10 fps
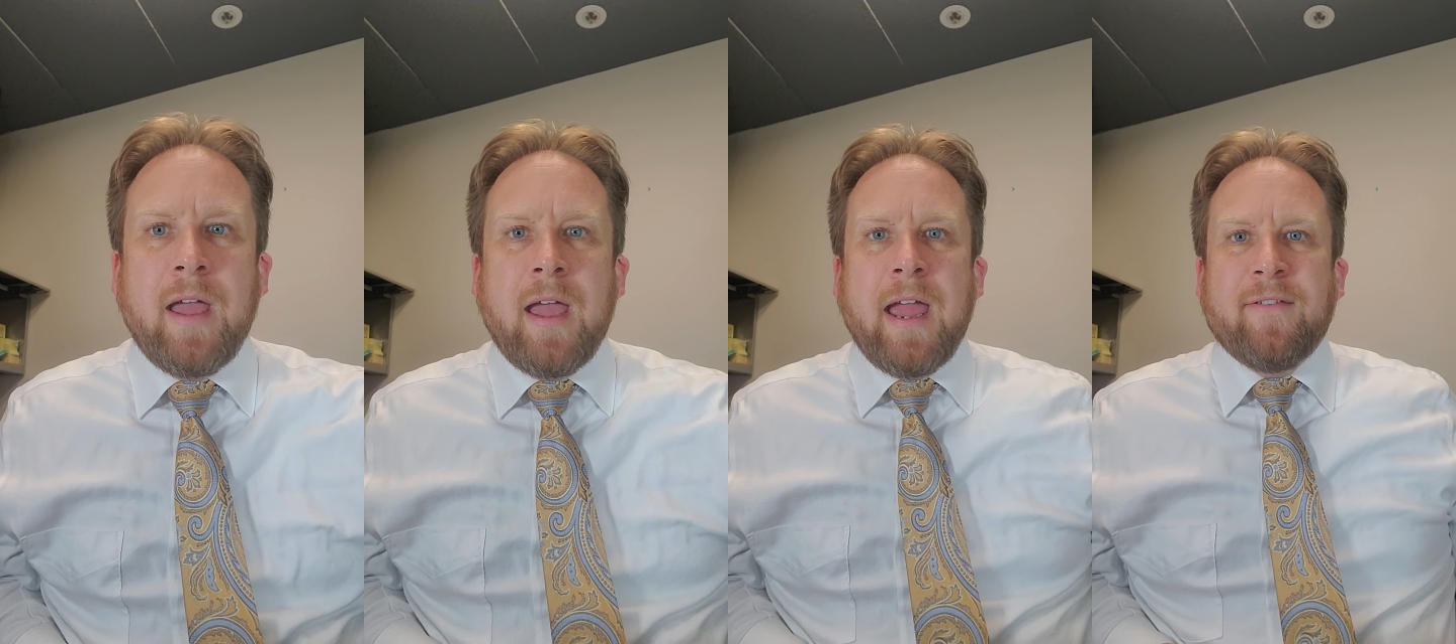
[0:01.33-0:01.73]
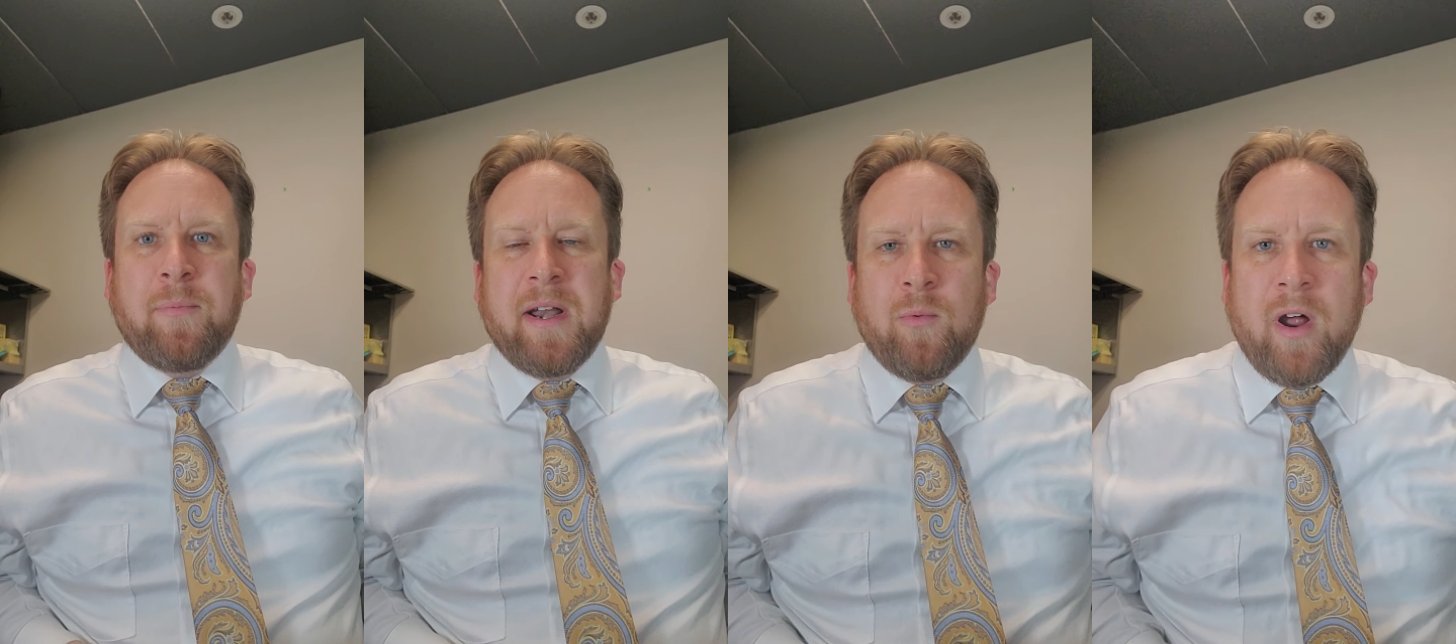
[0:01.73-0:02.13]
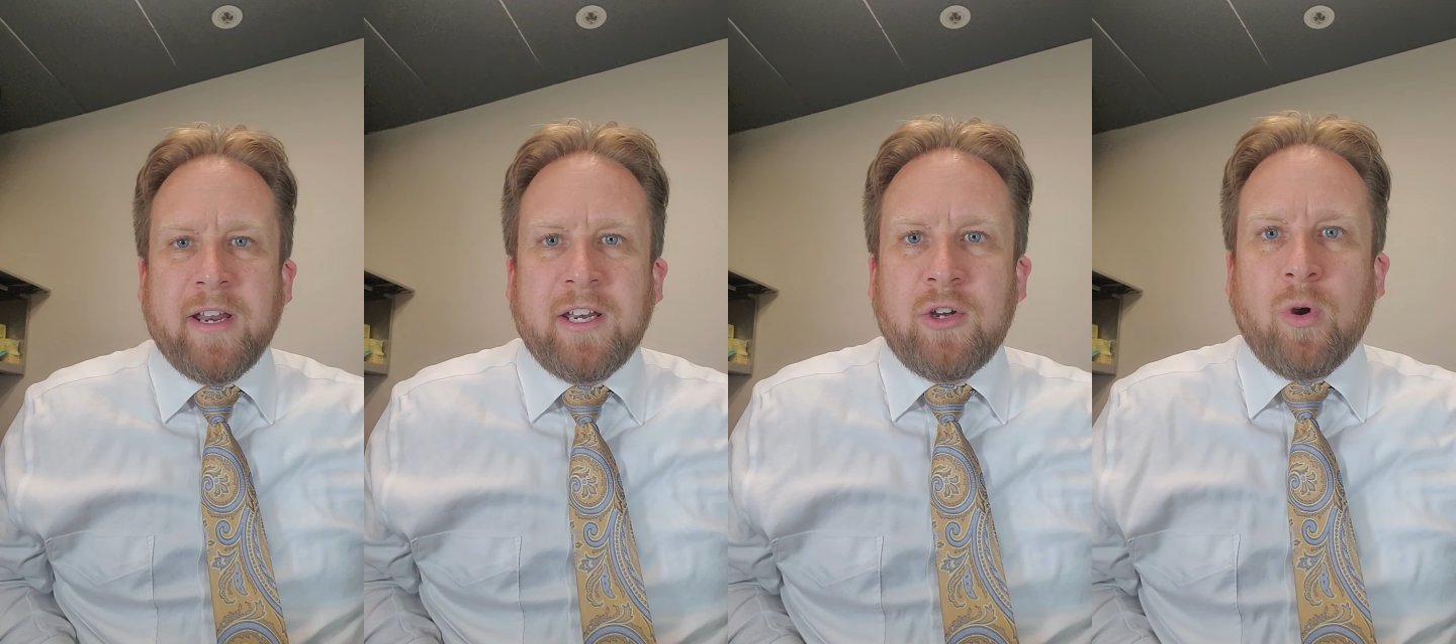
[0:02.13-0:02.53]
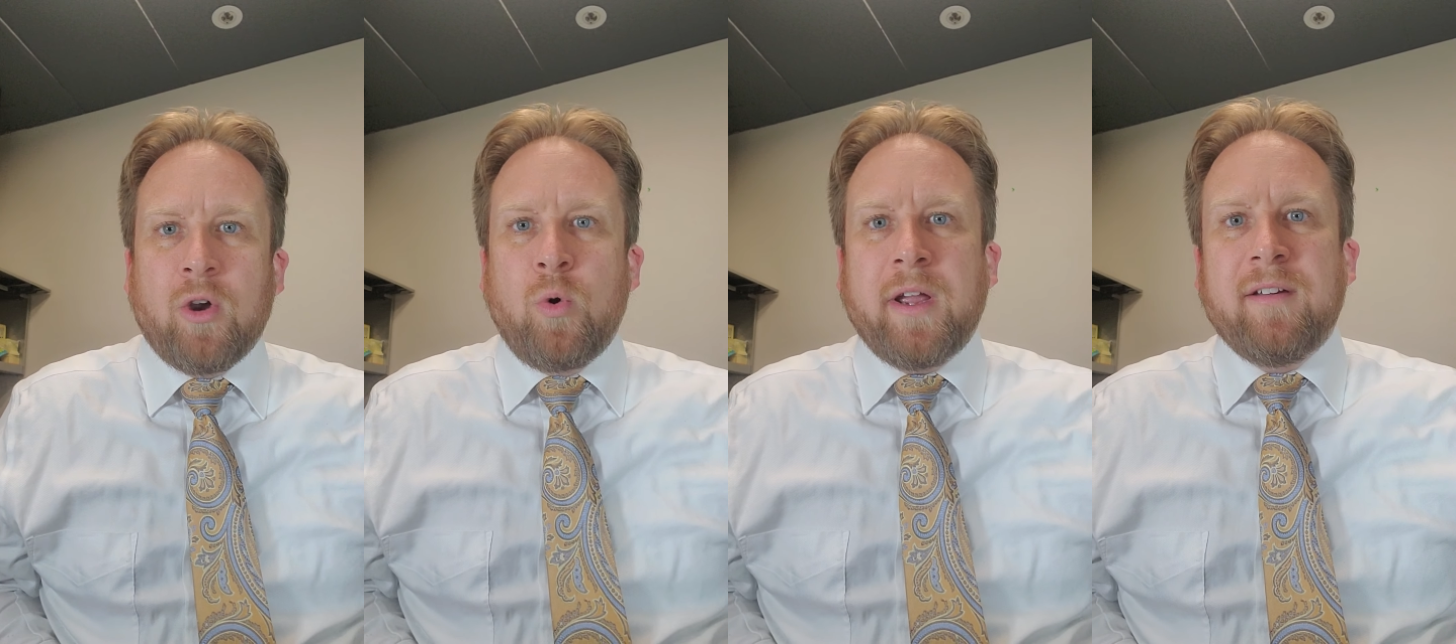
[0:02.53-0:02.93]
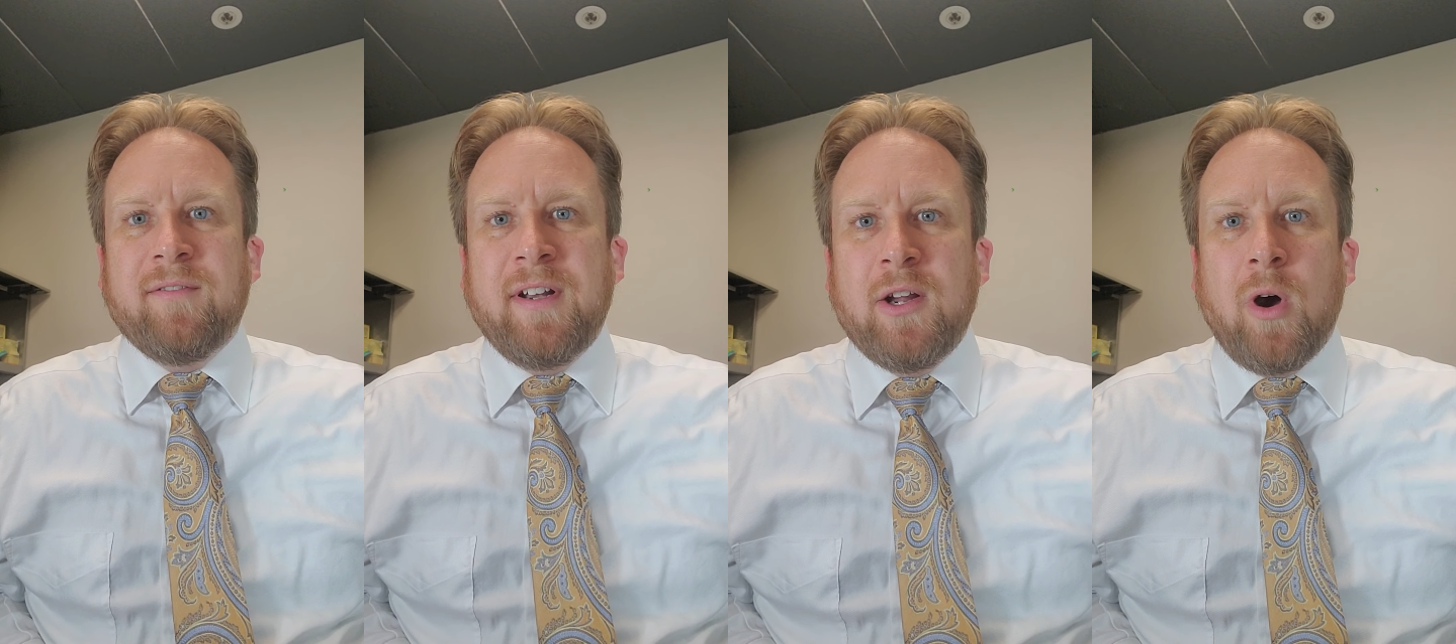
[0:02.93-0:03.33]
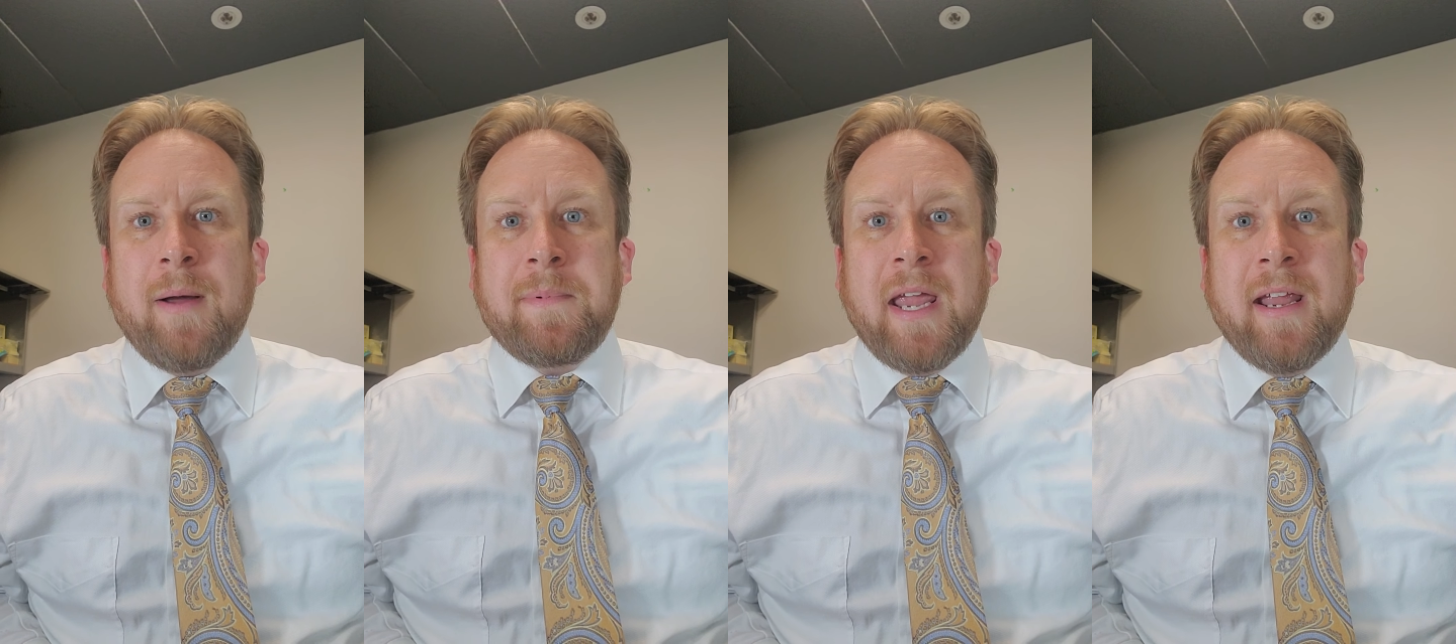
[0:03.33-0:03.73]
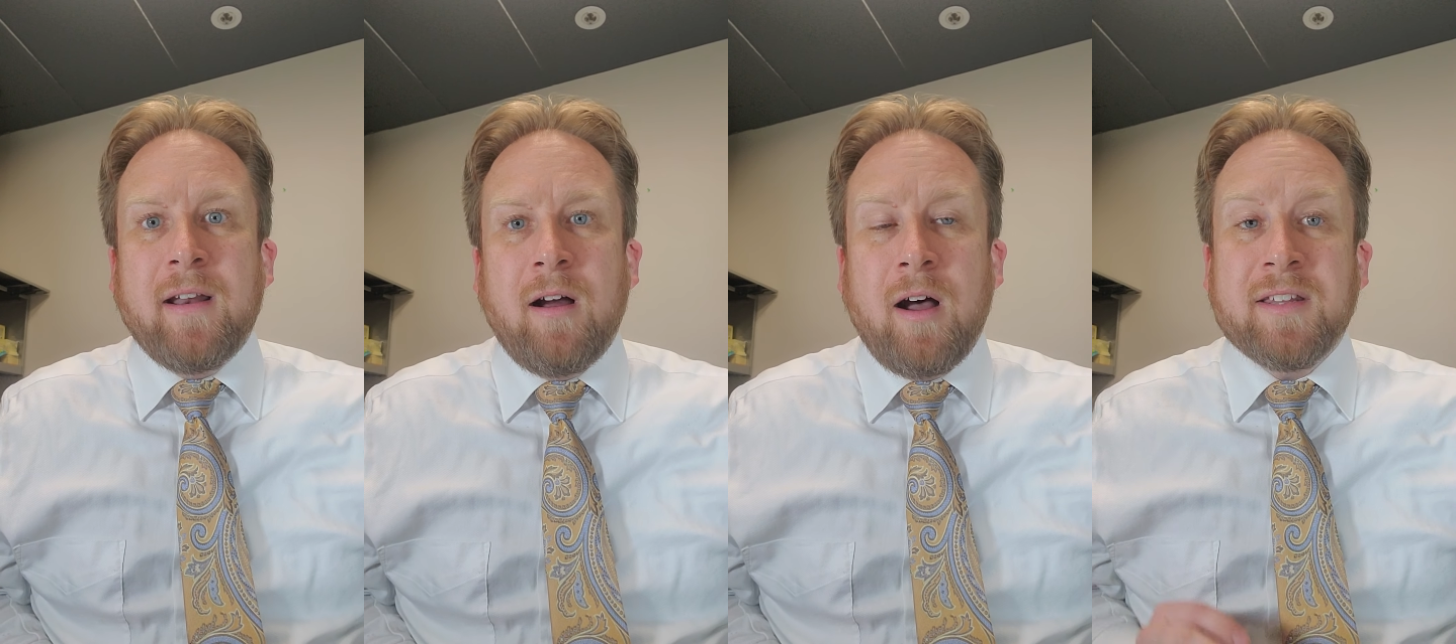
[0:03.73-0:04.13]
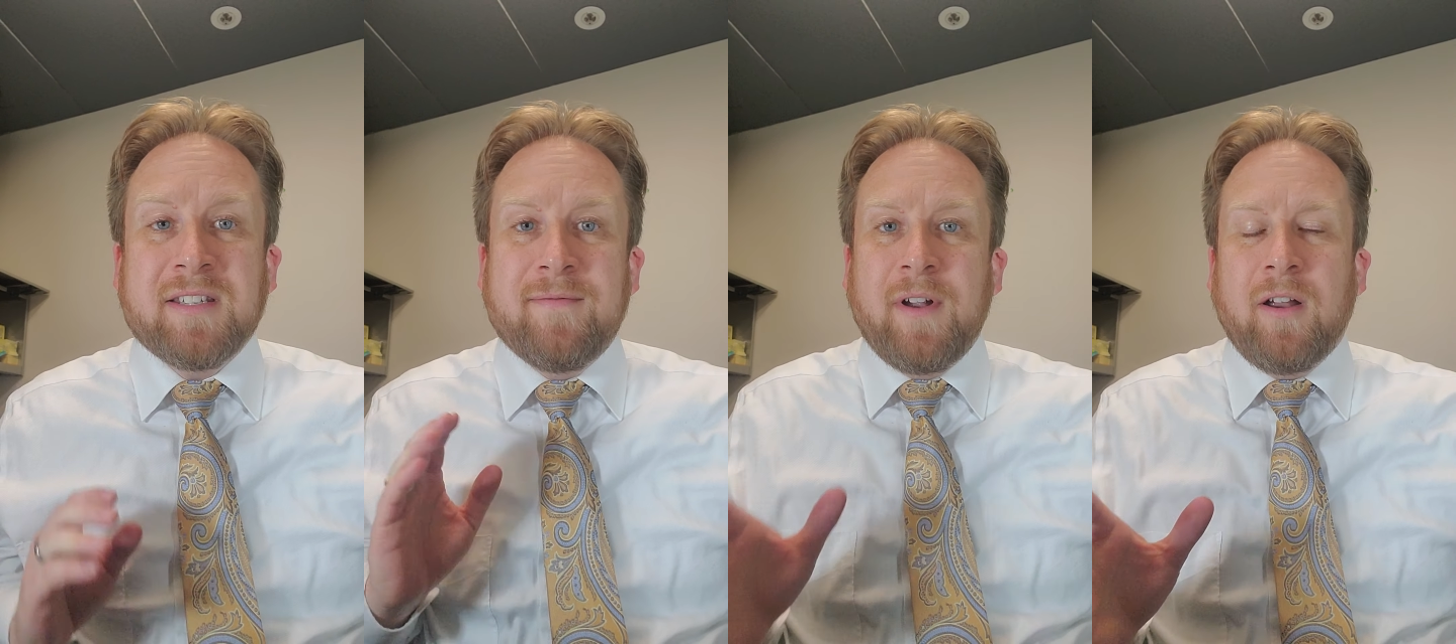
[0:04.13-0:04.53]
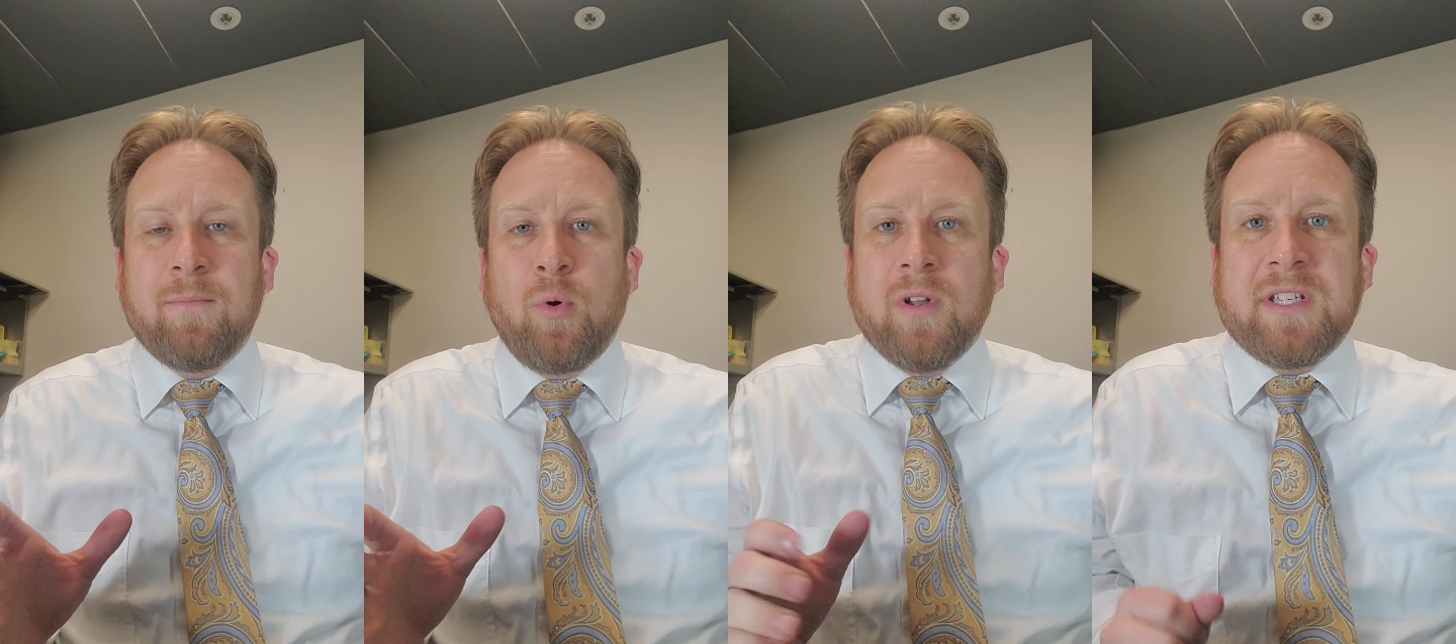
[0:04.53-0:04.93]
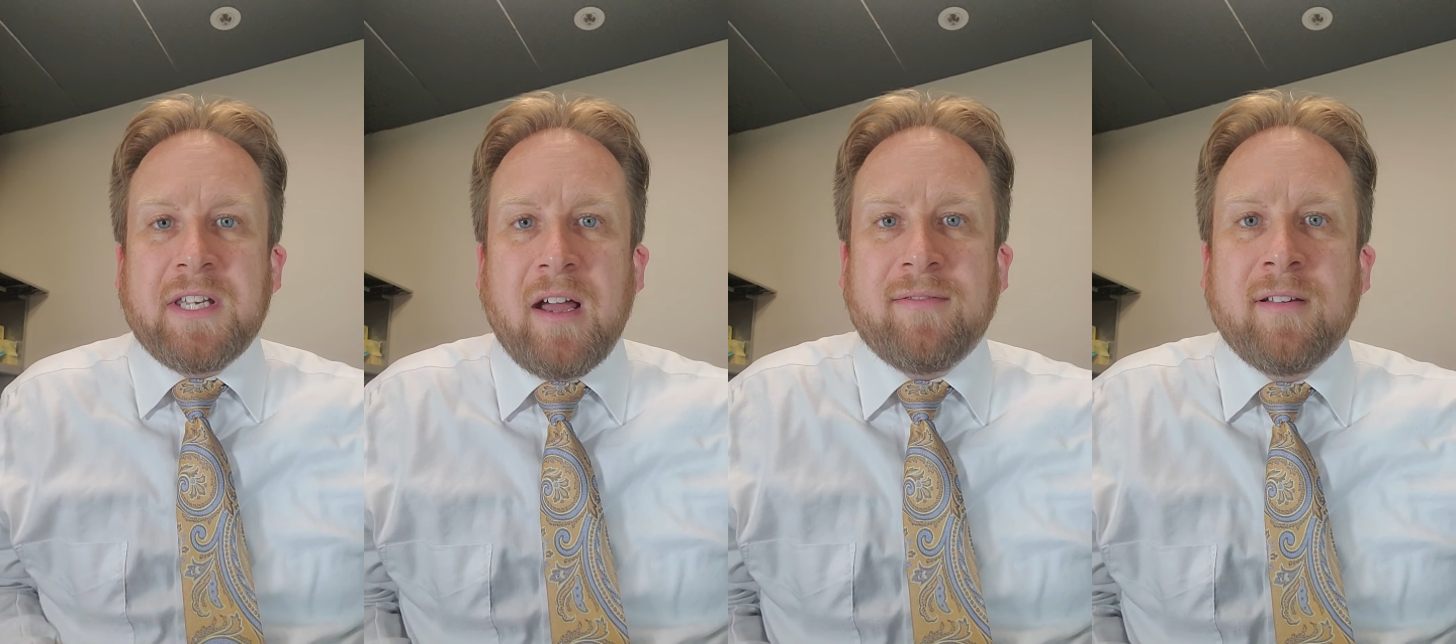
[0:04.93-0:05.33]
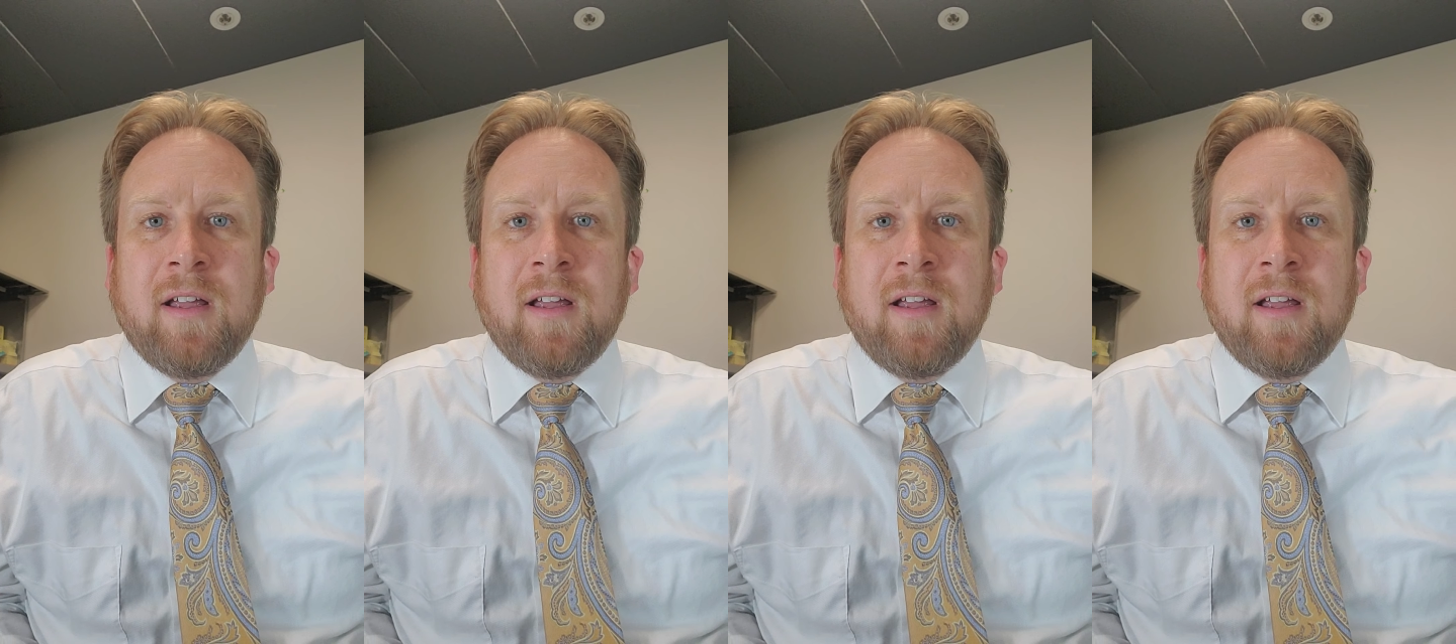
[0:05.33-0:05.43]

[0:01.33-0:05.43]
Hey everybody, wanted to do a quick video update on some very important stuff.